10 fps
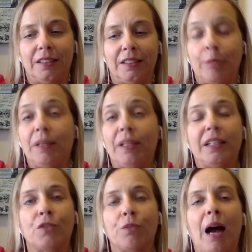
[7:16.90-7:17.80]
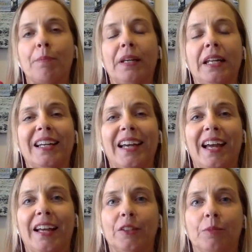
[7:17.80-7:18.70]
keeping this from happening
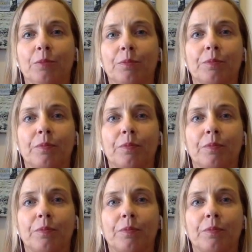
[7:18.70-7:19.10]
again.